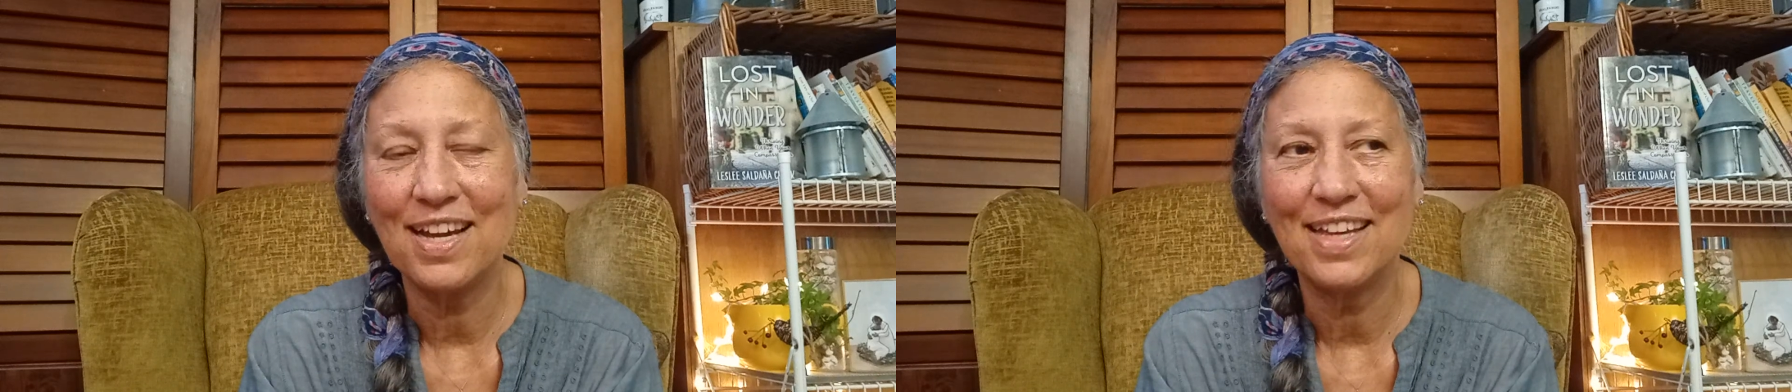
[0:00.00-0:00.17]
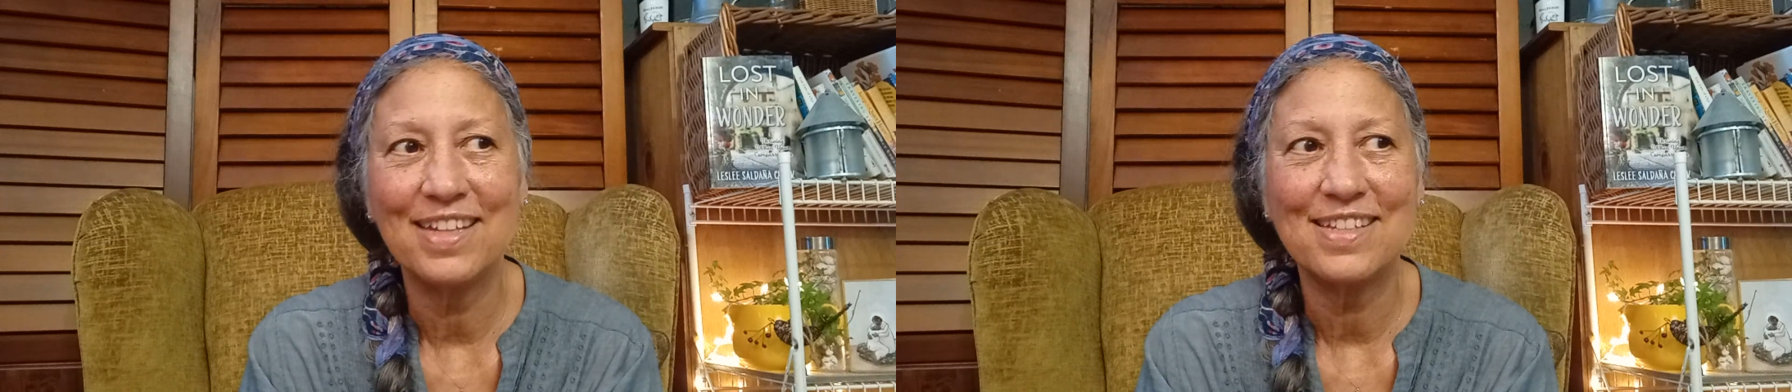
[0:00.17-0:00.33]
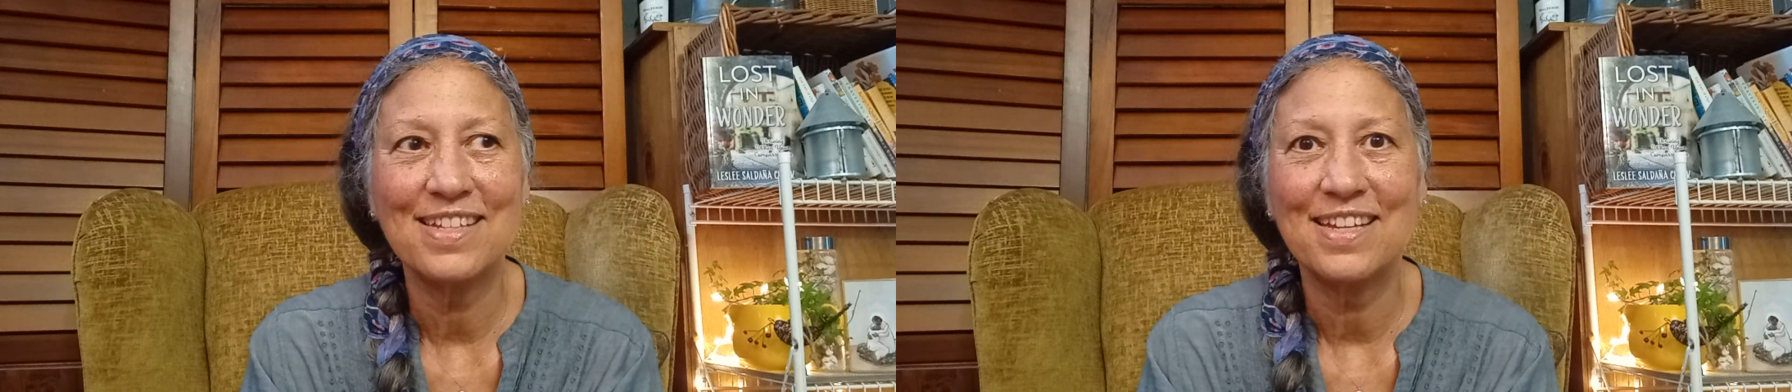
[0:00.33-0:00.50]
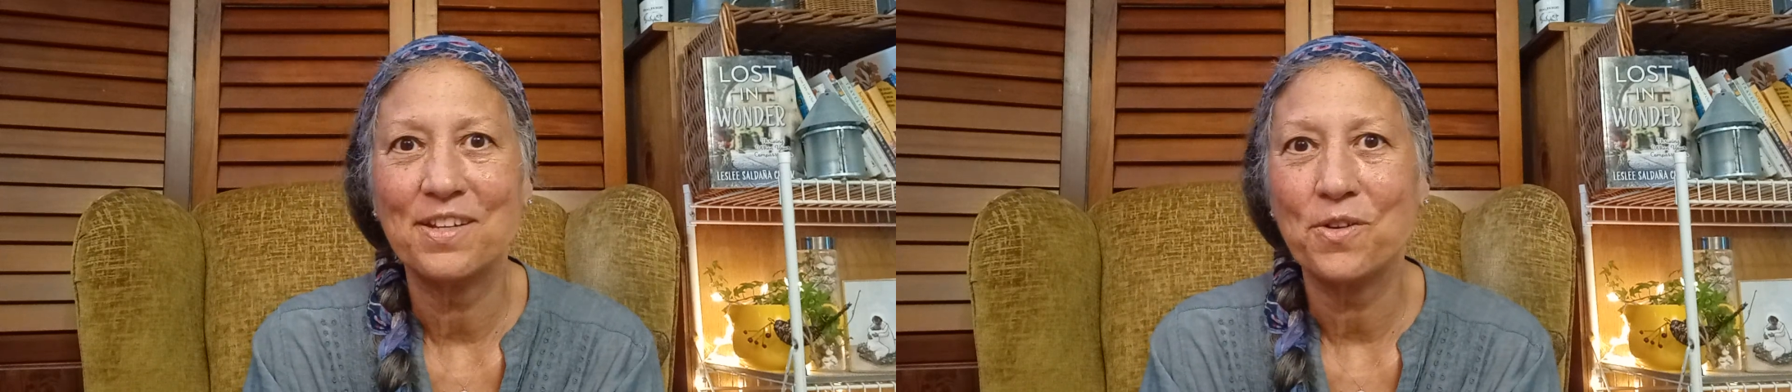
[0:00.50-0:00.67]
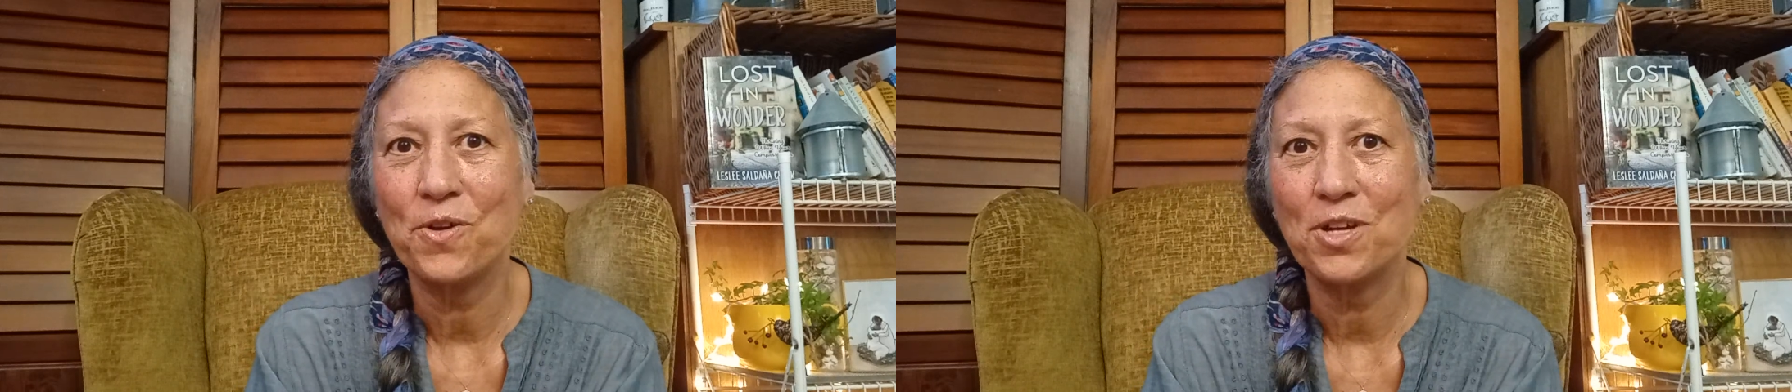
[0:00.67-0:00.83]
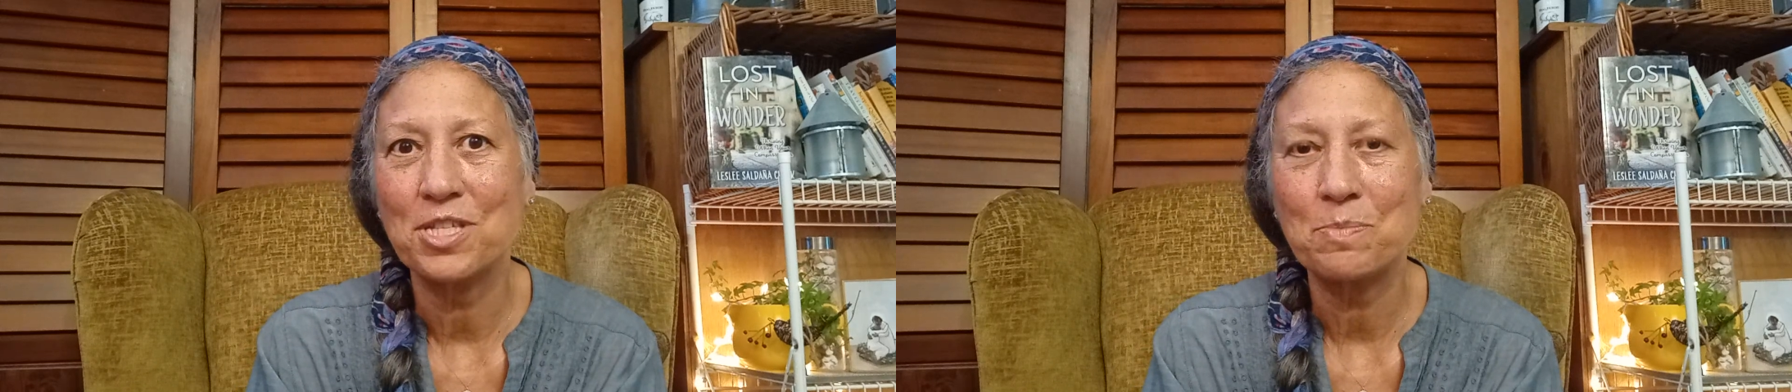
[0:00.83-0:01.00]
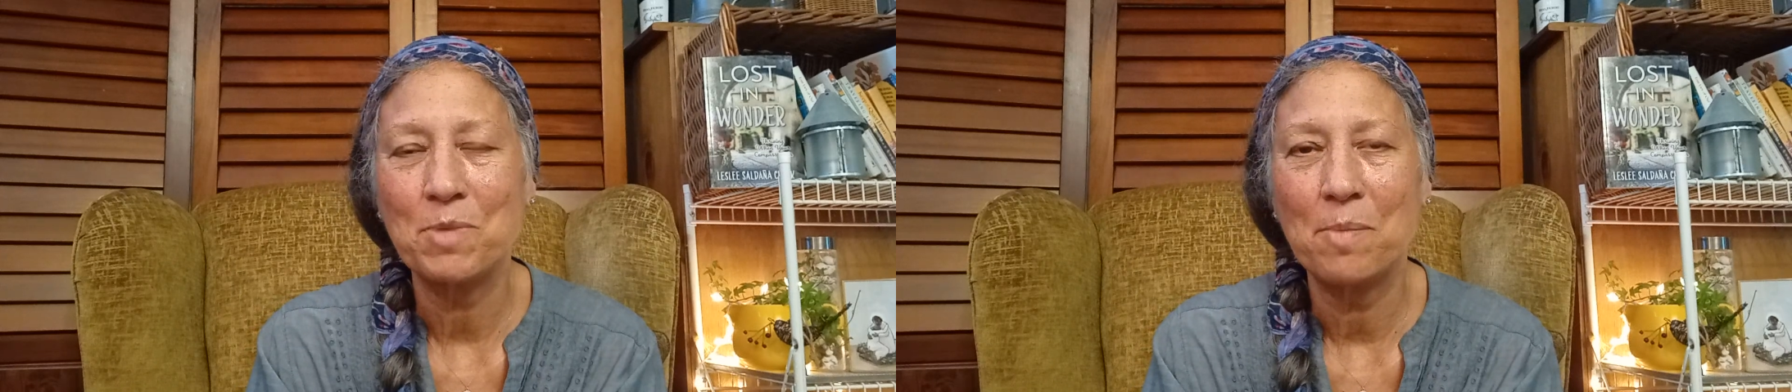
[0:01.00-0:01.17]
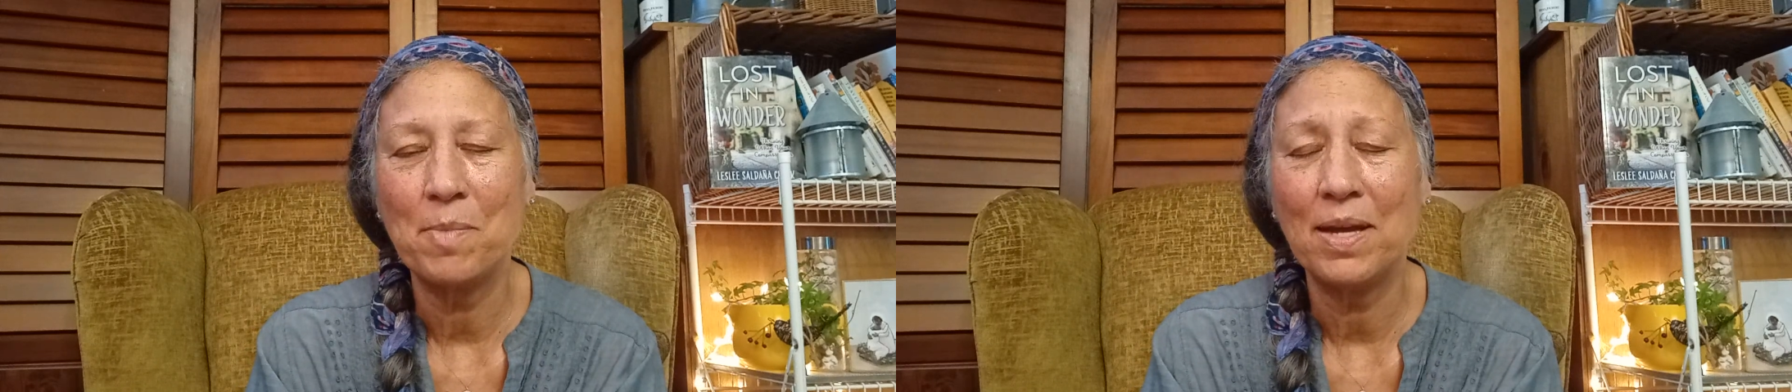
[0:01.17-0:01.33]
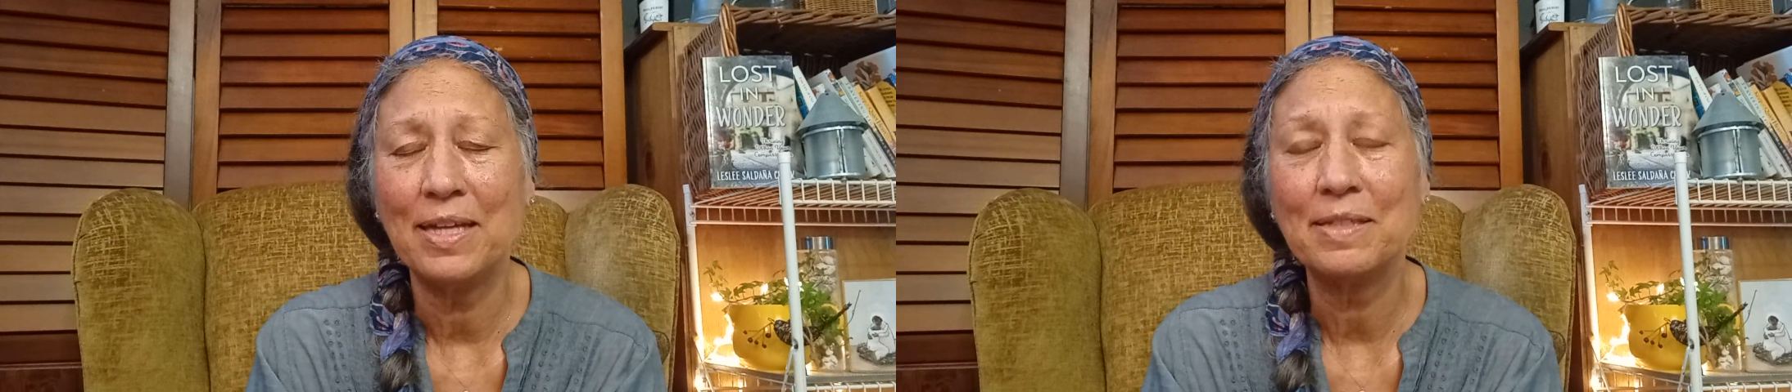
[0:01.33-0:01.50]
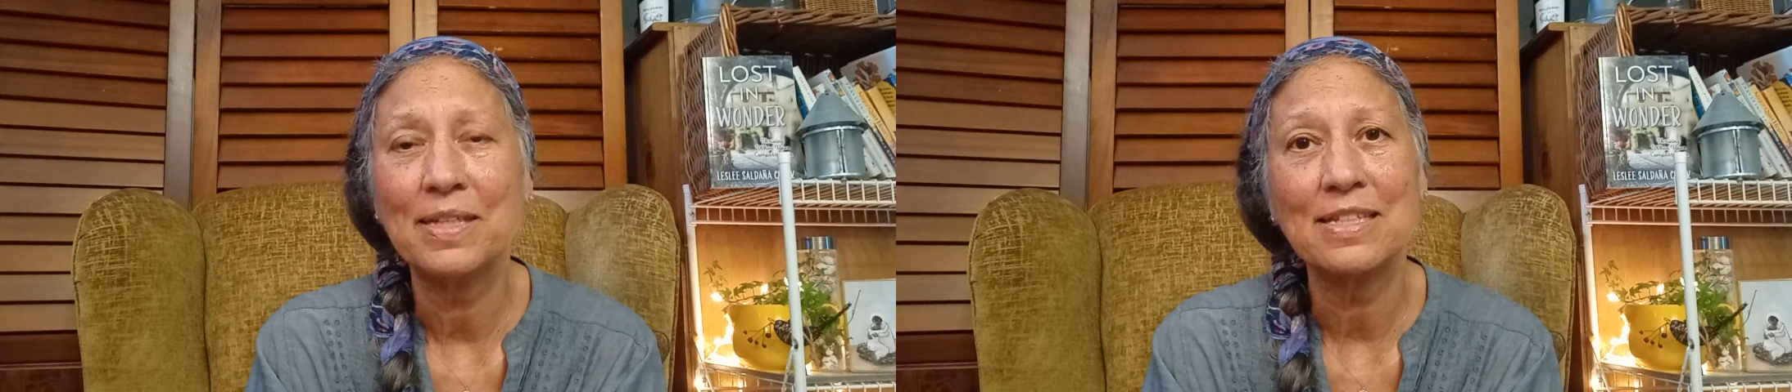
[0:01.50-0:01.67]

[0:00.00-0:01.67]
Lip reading: It didn't cross my mind.